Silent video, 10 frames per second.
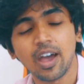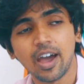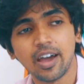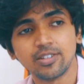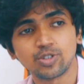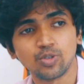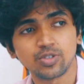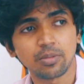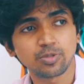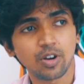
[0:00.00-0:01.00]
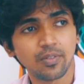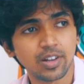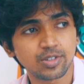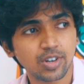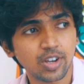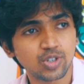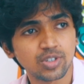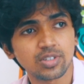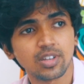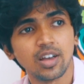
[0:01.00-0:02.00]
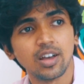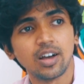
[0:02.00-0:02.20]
And so some sort of illustrations,